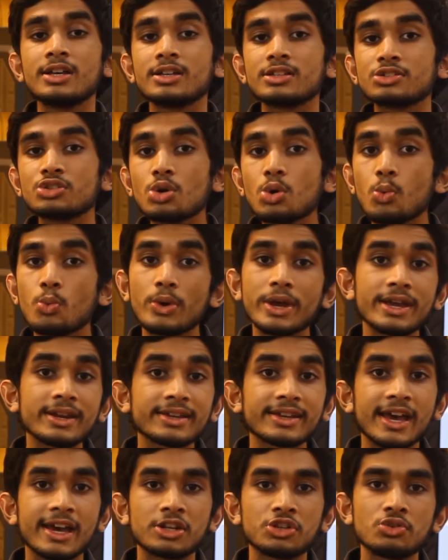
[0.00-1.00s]
So where
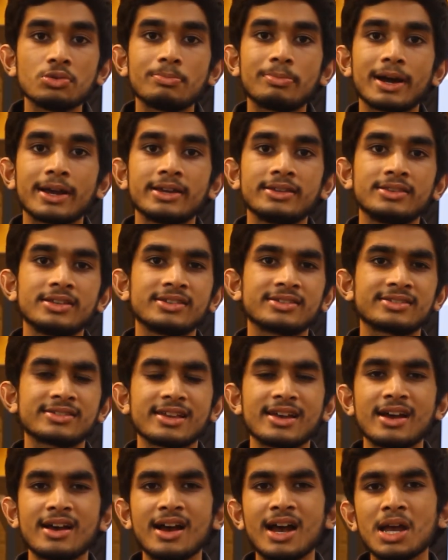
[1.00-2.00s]
can you buy
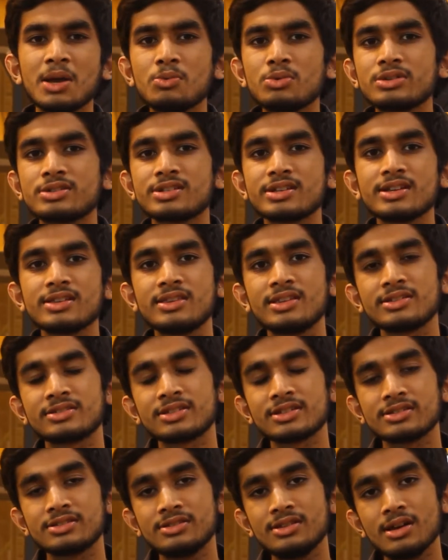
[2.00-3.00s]
this? I would say this
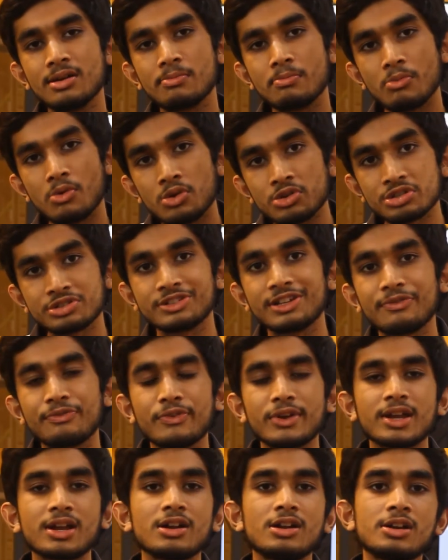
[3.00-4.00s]
is the most
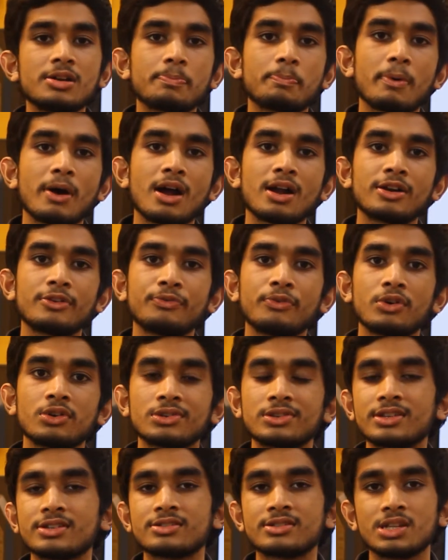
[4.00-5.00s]
difficult part for
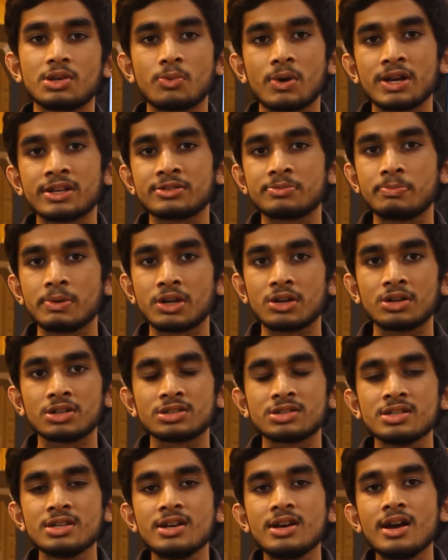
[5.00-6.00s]
this device
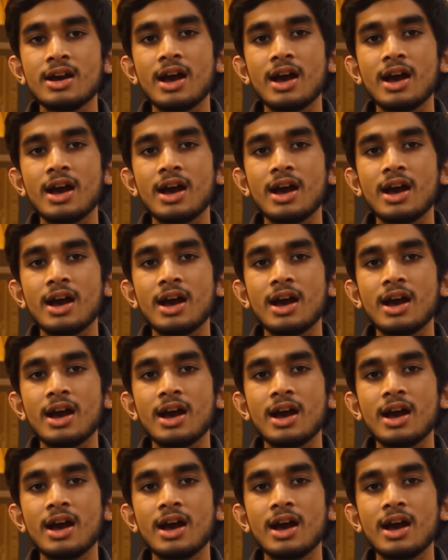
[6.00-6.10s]
because